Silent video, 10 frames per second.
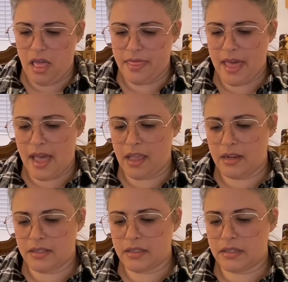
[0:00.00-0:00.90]
that
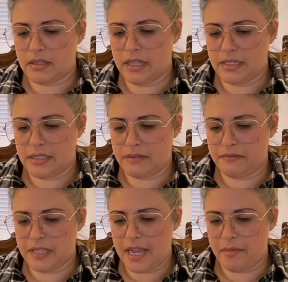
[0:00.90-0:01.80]
is the classic
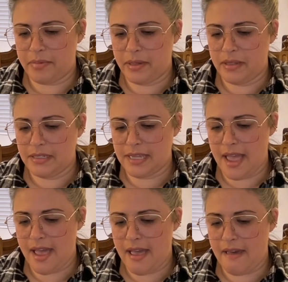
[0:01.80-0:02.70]
flap to
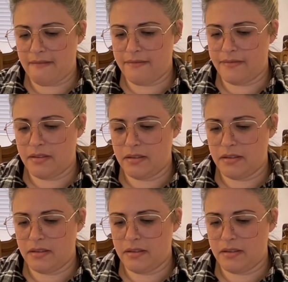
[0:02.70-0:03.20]
have.